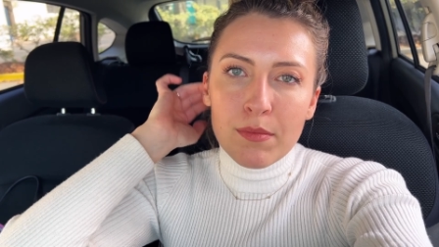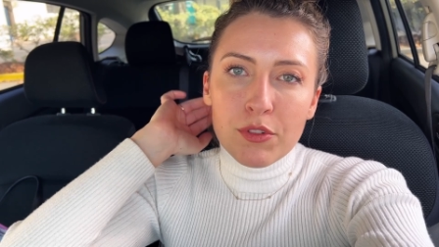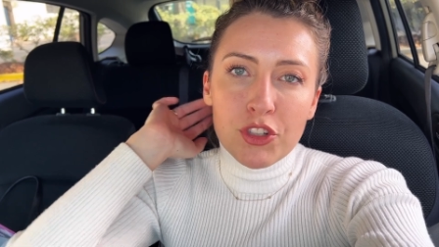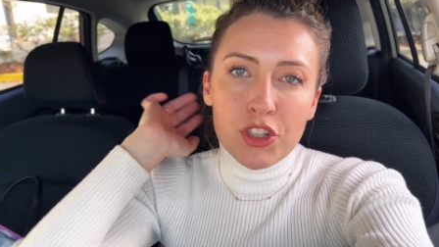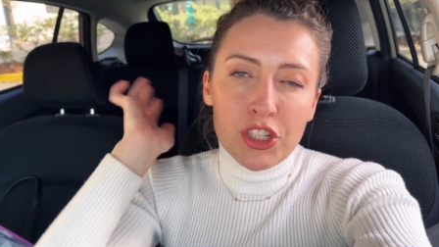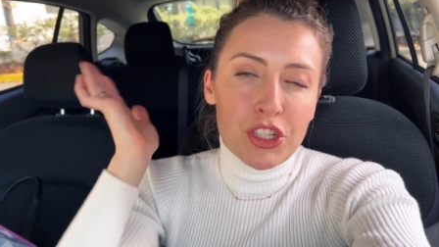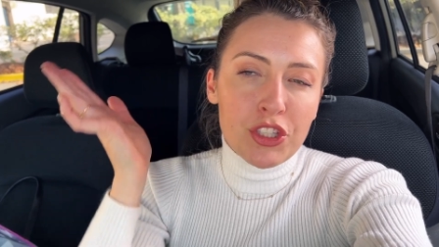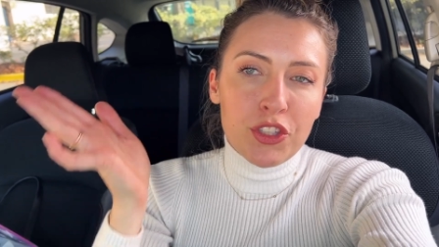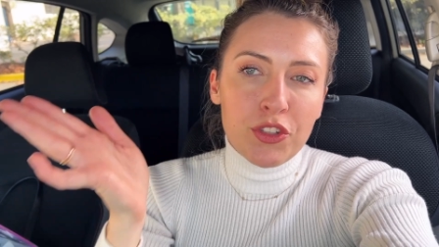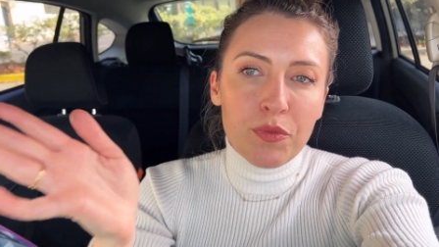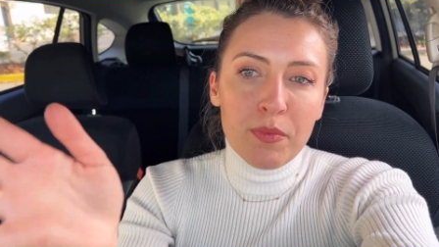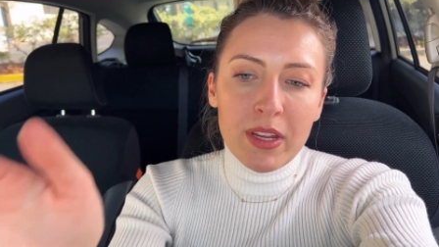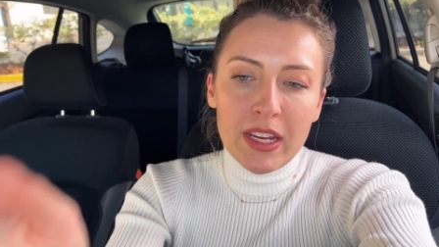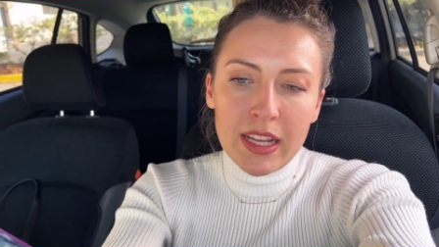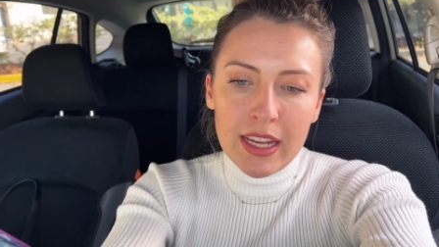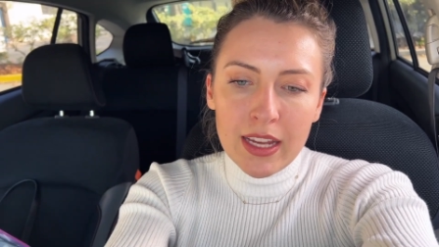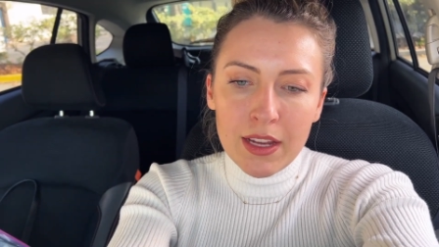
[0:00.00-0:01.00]
It was just a Zoom
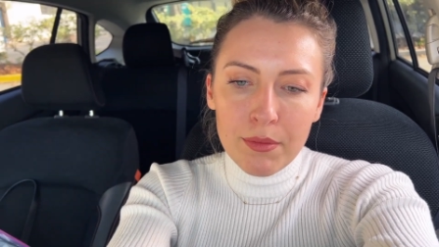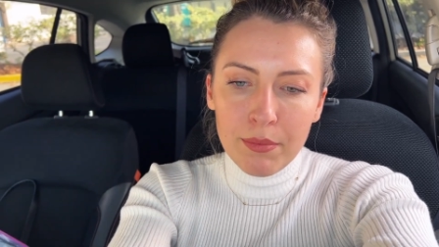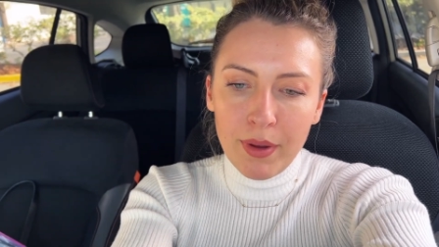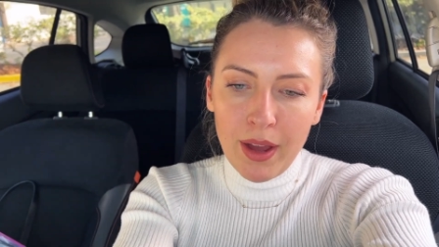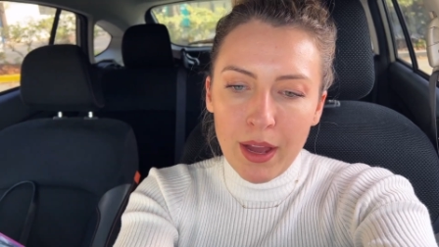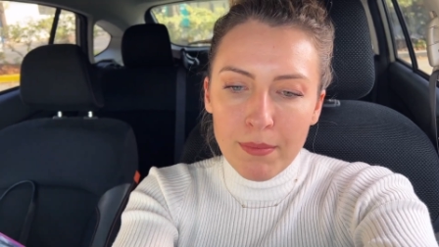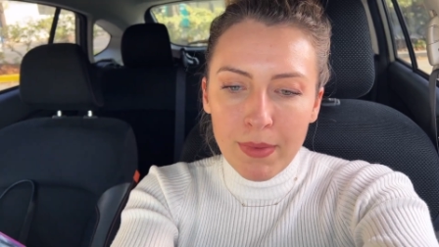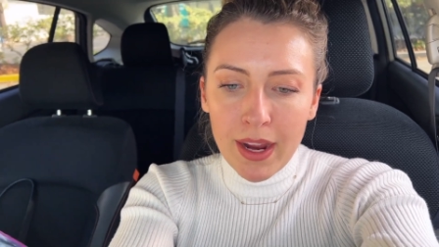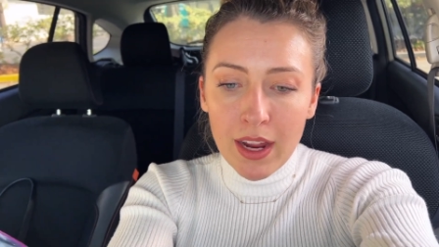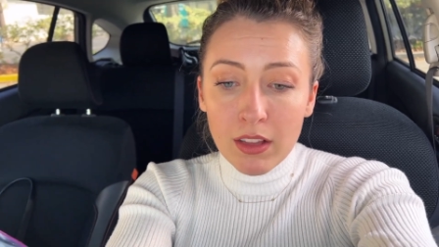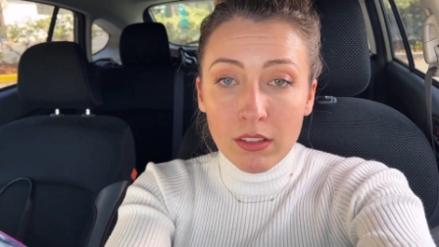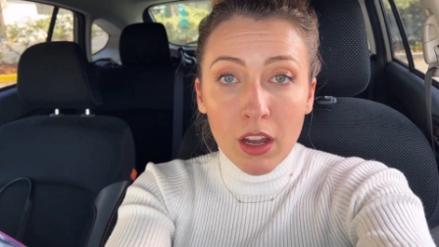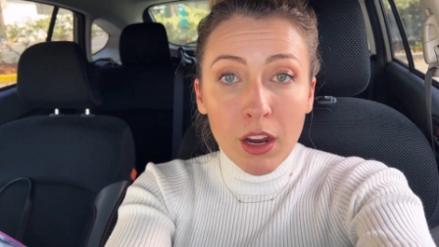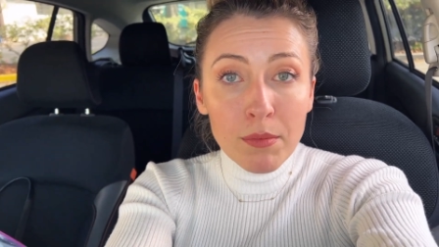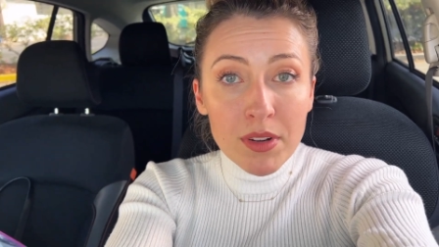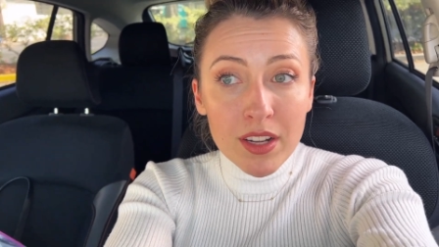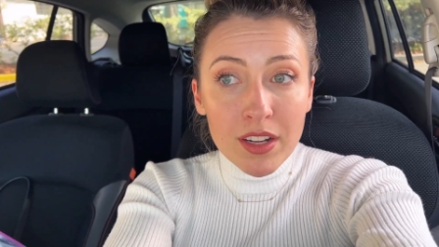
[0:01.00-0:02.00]
meeting, but my
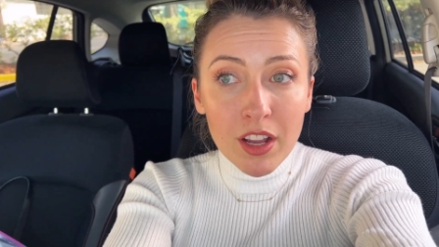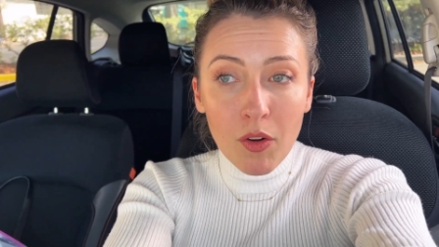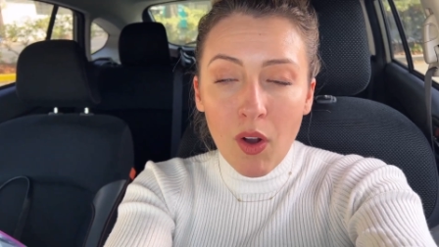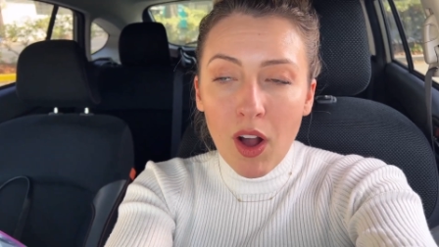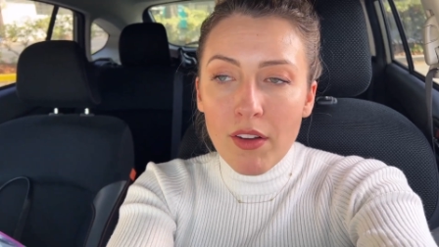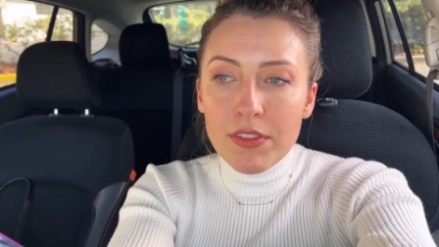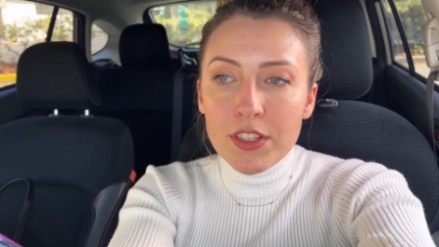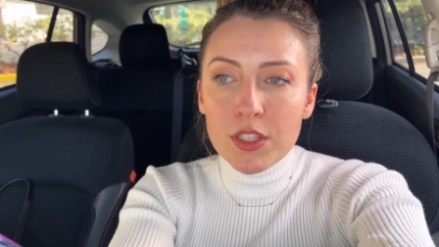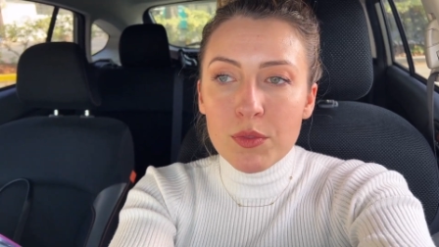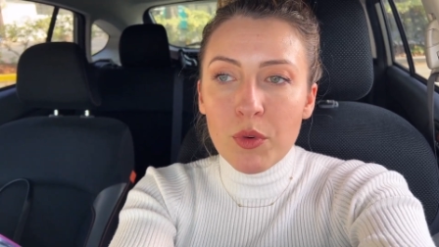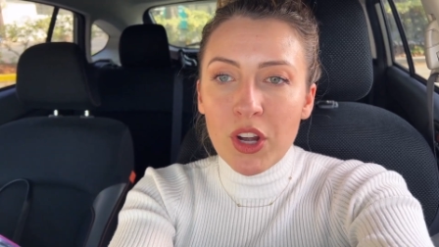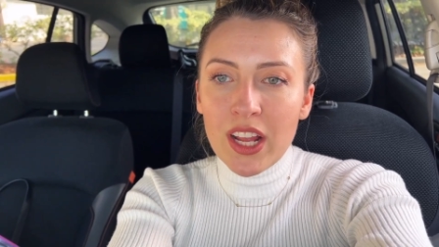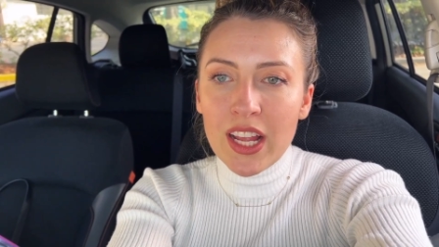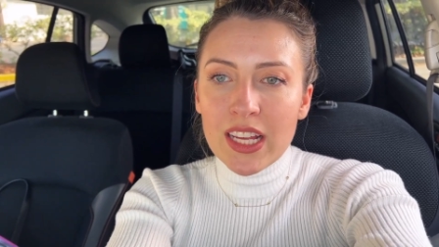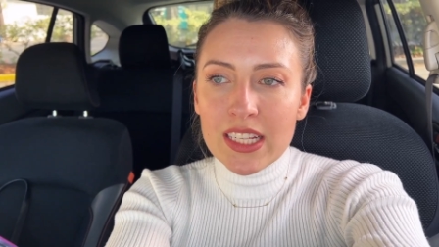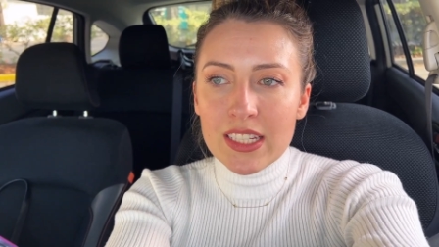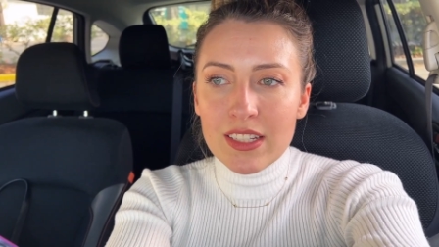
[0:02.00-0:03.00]
alarm didn't go off this
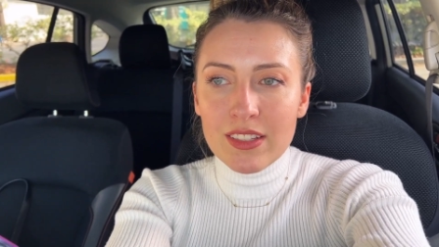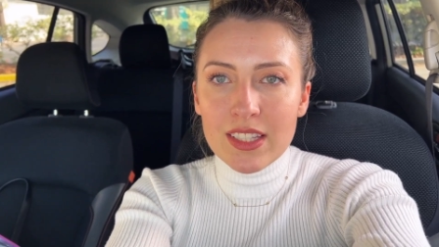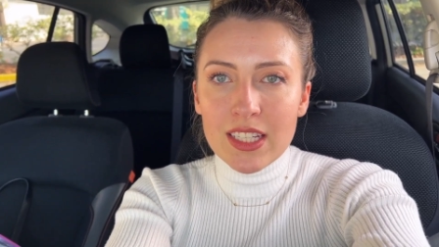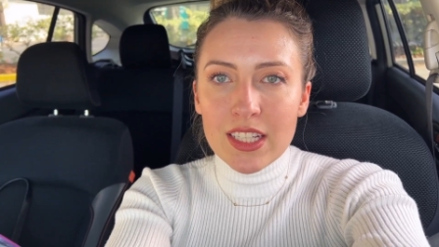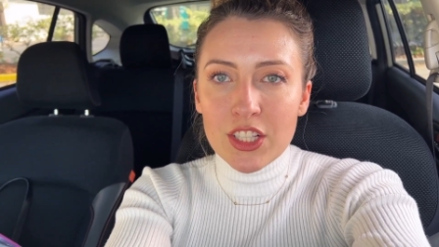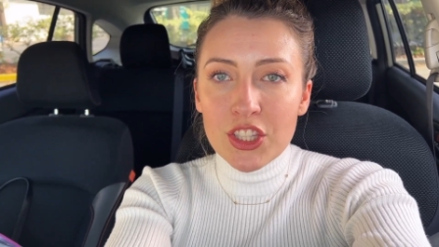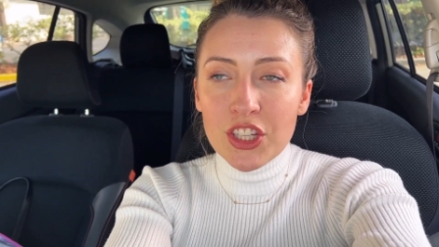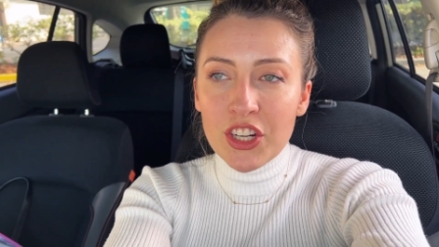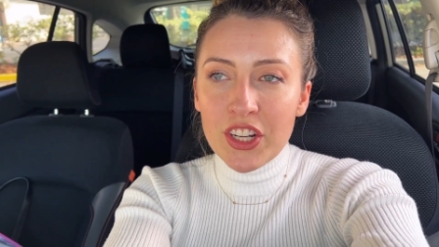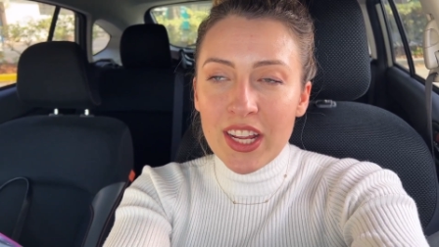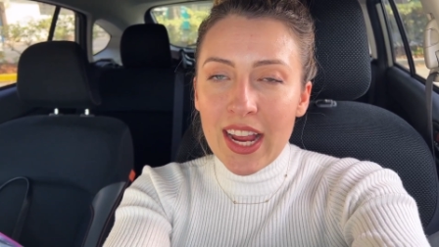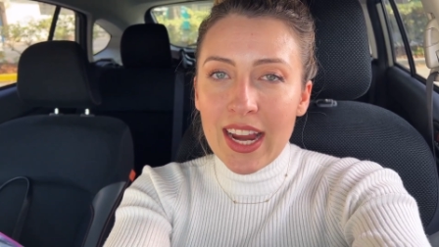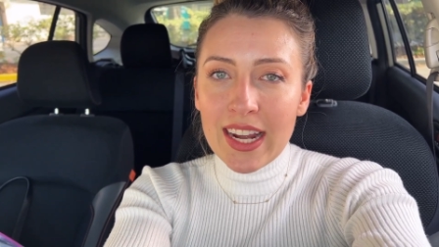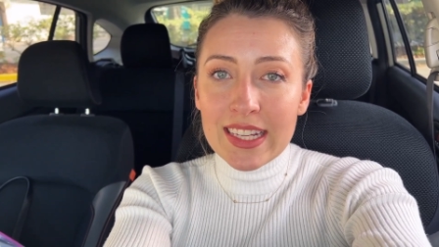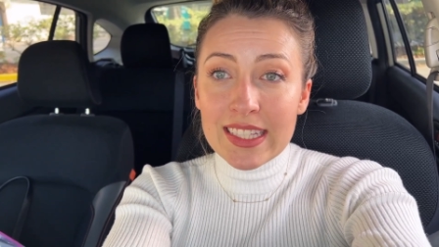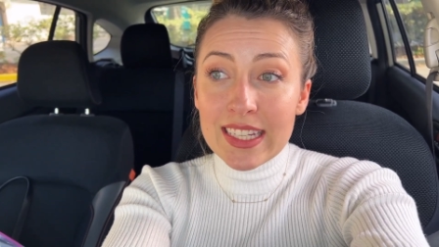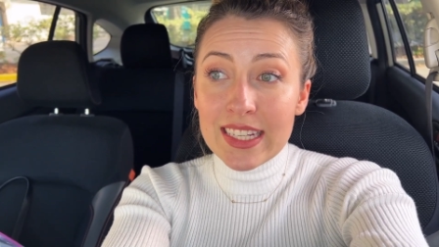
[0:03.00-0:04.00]
morning until 6.30. I
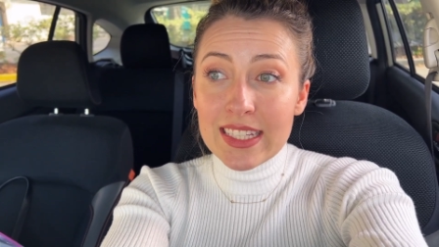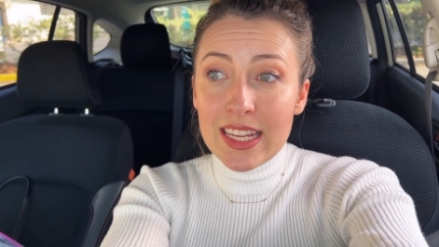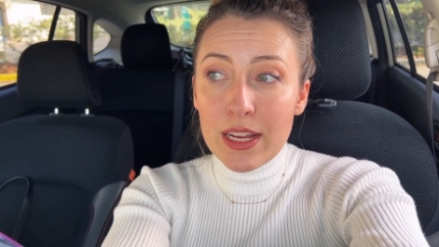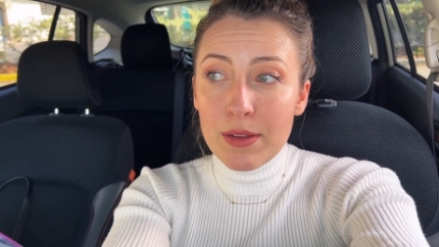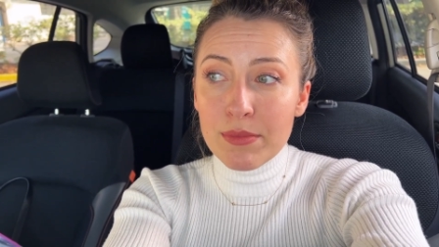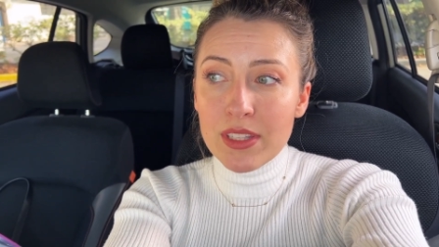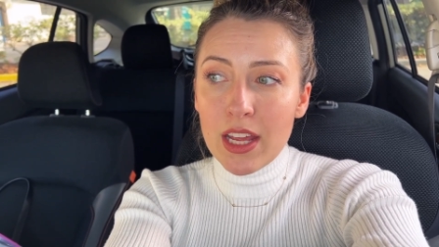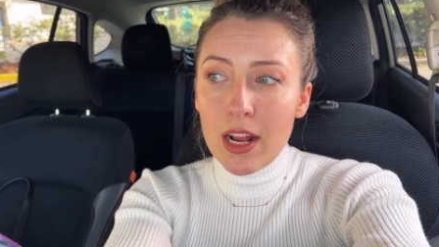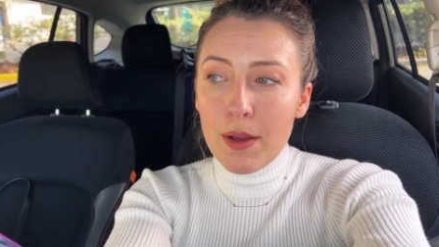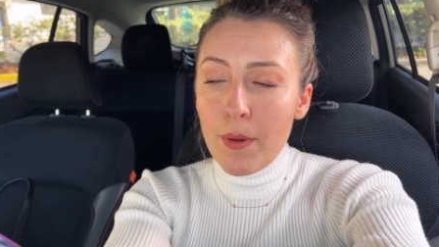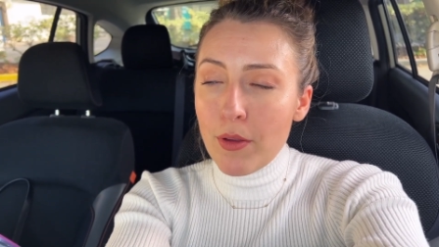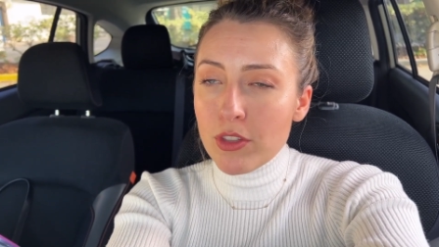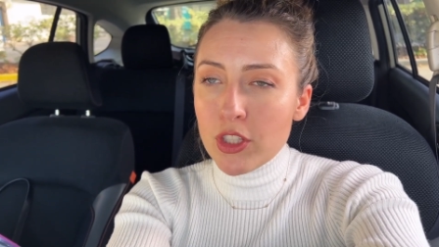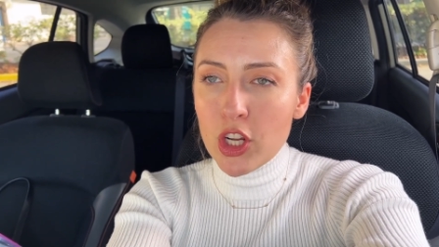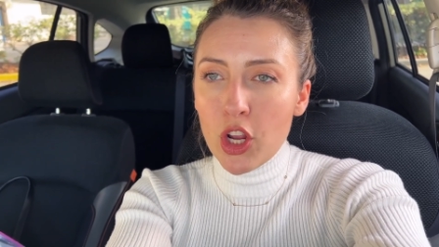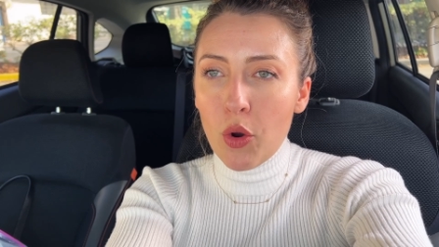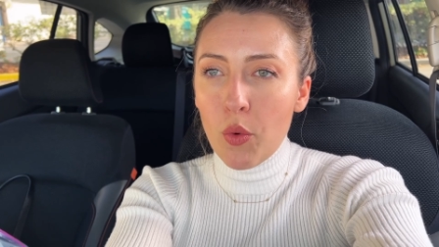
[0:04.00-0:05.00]
had a 6 a.m. set up. I
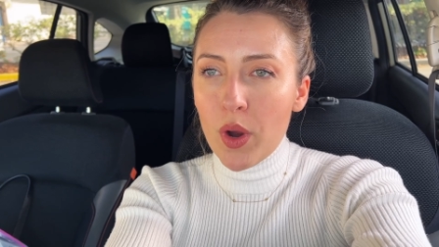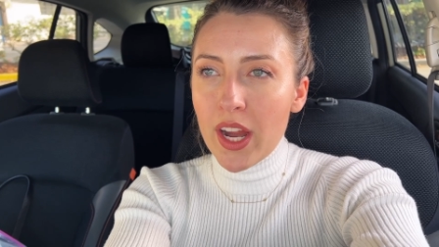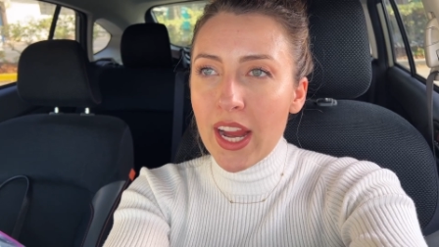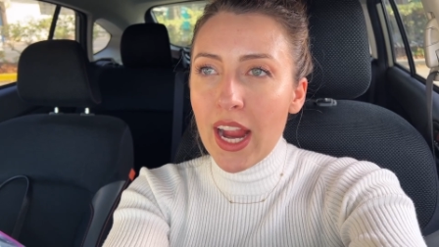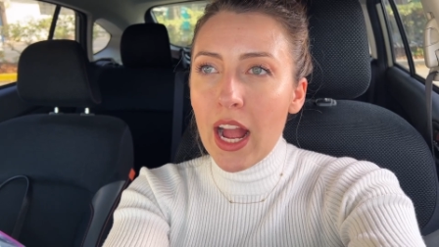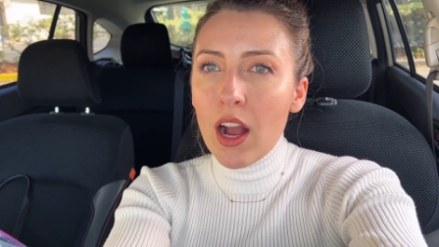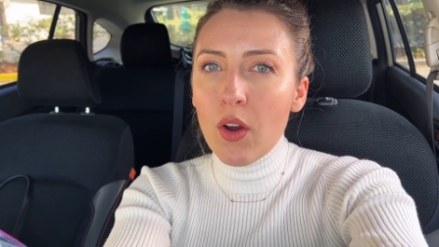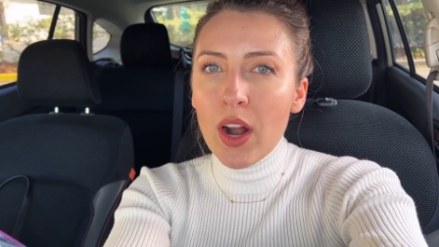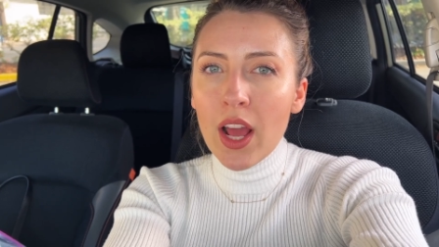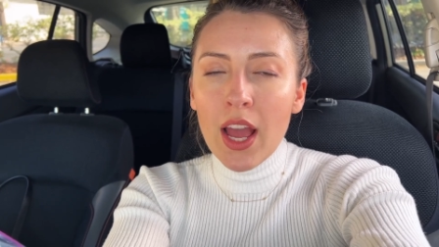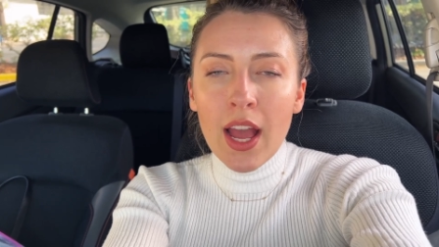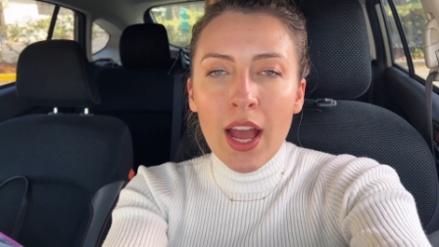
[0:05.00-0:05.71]
was gonna go work out.